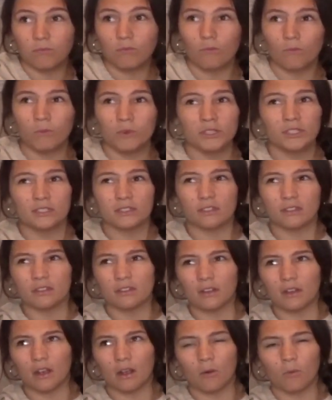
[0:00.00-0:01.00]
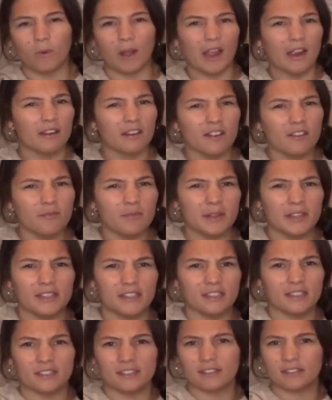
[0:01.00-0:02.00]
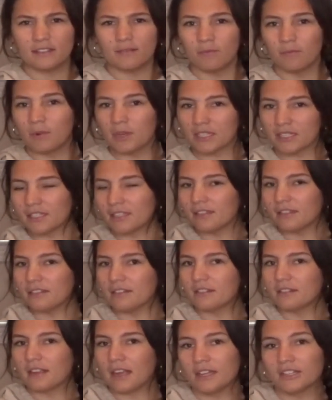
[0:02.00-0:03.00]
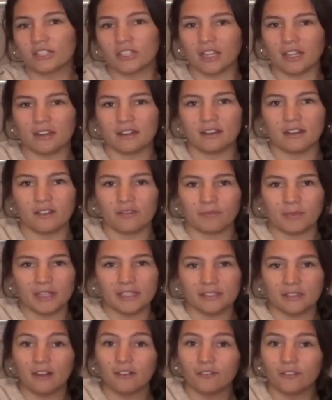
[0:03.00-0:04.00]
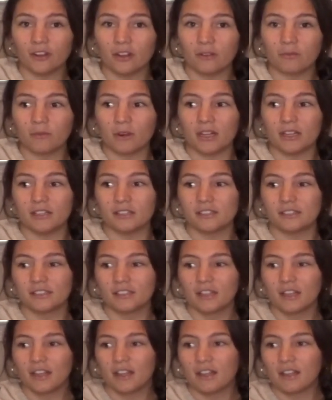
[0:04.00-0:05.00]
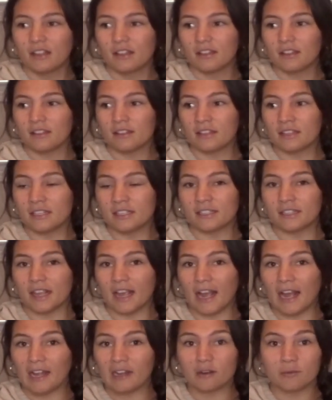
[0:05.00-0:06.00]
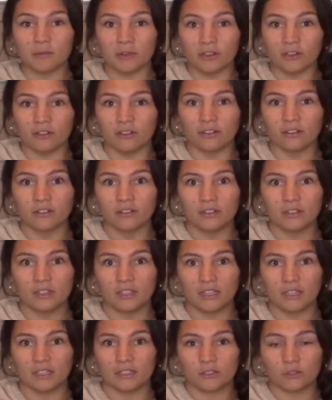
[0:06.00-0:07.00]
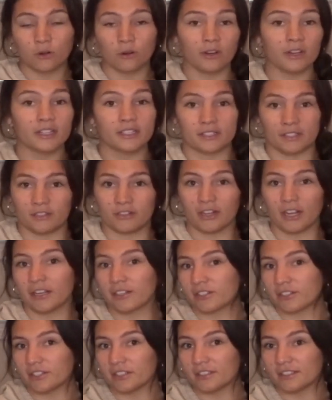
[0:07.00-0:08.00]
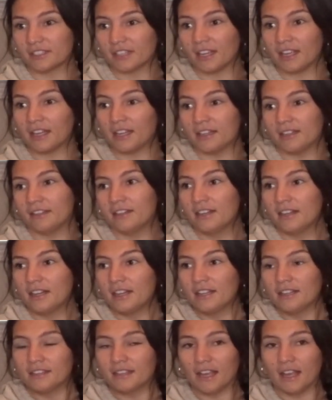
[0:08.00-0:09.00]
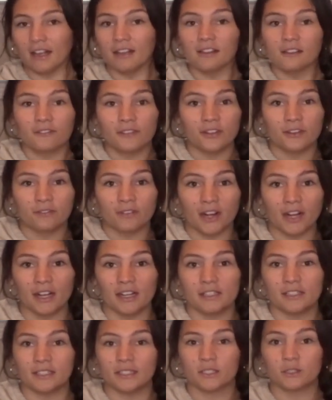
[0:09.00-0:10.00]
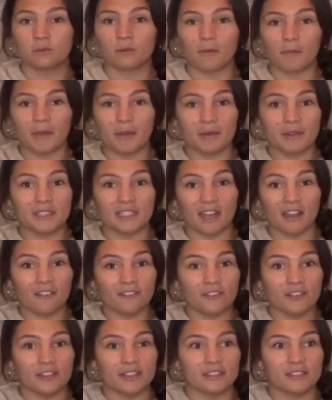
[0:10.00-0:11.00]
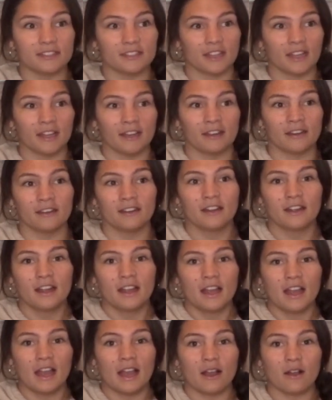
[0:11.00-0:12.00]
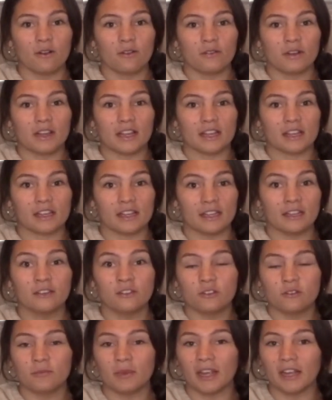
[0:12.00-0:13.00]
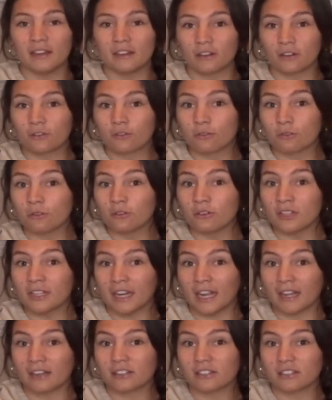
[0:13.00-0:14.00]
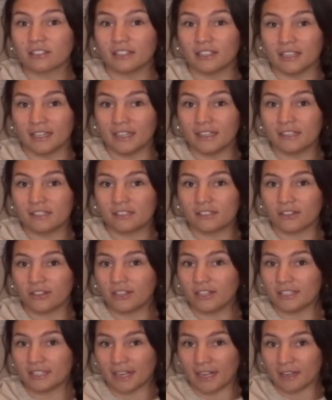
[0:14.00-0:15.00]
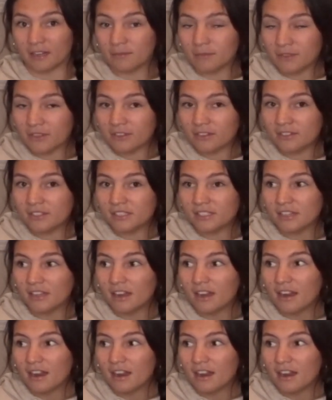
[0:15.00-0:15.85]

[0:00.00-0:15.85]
was aware of but wasn't educated enough myself on was these animal tourist attractions and the elephant ride and swimming with dolphins, and how inhumane and cruel it actually is to these animals.